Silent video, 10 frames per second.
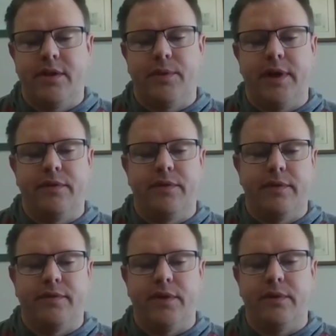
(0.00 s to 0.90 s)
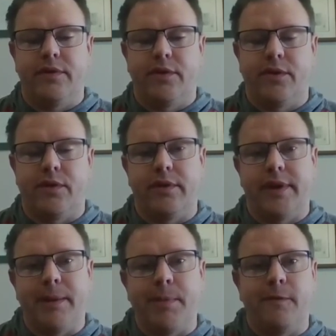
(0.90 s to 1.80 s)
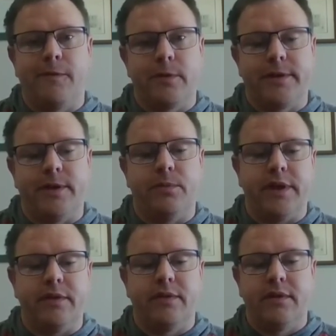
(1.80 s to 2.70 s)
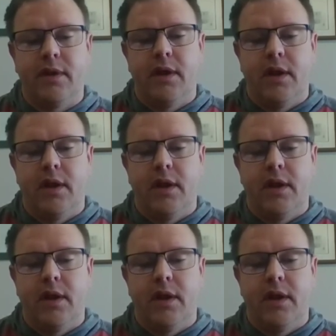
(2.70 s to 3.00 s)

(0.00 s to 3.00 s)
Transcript: the wait for review is currently at about 14 weeks.